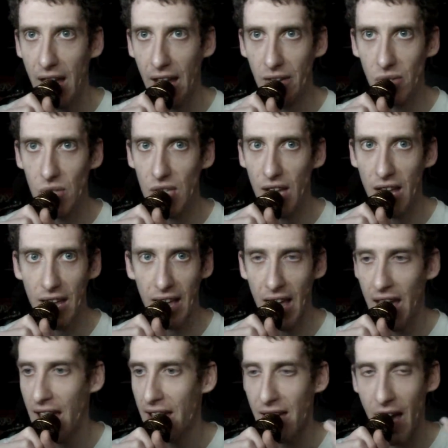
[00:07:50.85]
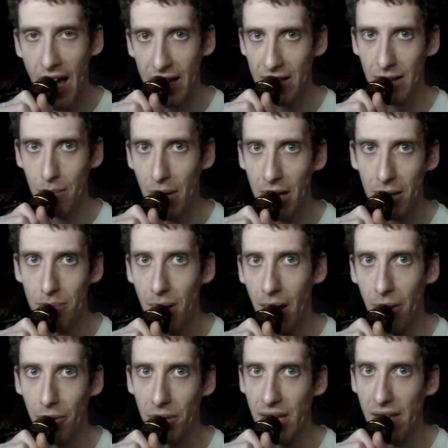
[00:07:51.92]
and saying, hey, I can make
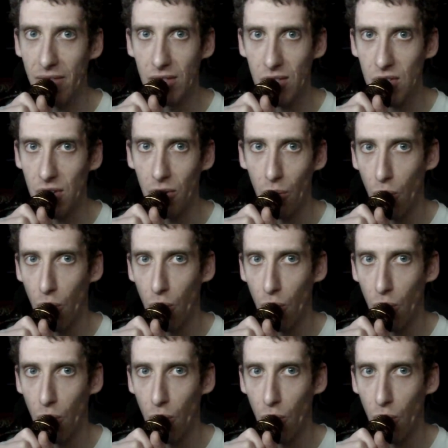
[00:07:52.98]
Apollo 11 too,